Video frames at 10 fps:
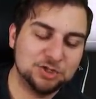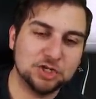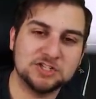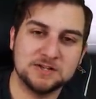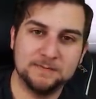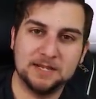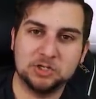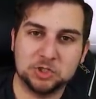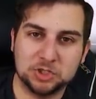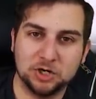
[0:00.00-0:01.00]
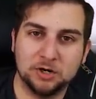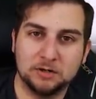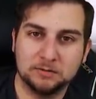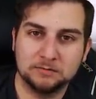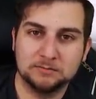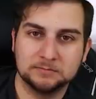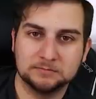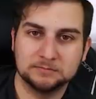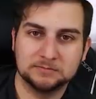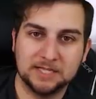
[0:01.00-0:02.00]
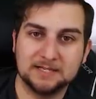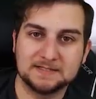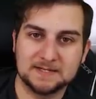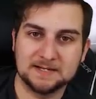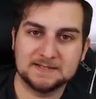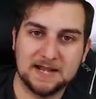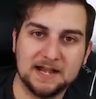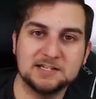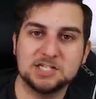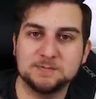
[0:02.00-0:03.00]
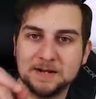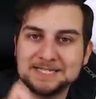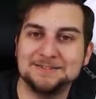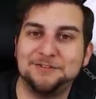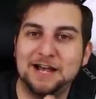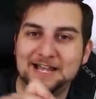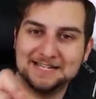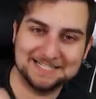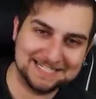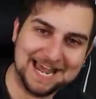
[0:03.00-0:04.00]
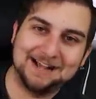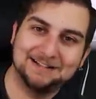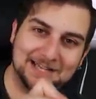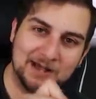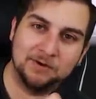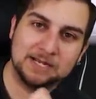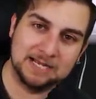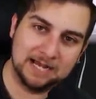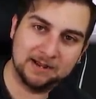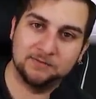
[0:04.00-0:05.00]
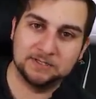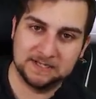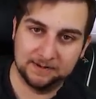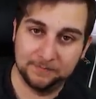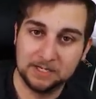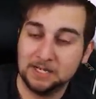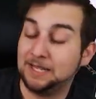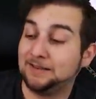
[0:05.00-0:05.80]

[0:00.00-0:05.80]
And just to make sure they exist, I specify exactly how I die every time.